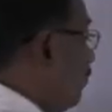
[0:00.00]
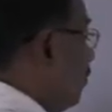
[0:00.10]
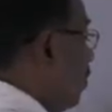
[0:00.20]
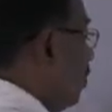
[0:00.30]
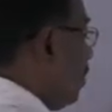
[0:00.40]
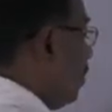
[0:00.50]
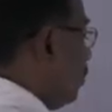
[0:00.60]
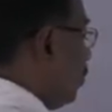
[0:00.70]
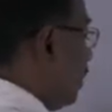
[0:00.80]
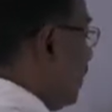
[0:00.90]
of
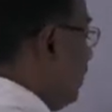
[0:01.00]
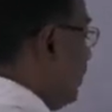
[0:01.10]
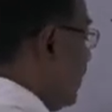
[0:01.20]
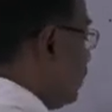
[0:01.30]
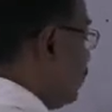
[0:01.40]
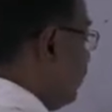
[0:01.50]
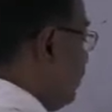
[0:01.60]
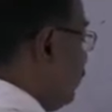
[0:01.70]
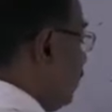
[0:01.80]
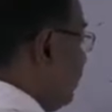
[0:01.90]
all ordered weights of
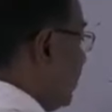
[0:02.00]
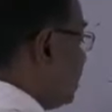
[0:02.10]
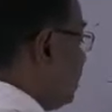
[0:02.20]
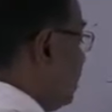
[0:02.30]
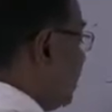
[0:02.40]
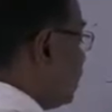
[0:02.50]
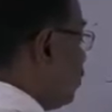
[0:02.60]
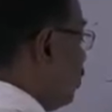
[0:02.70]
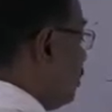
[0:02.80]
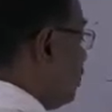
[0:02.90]
the form x
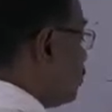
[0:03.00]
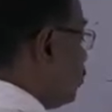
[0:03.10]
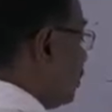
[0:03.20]
squared plus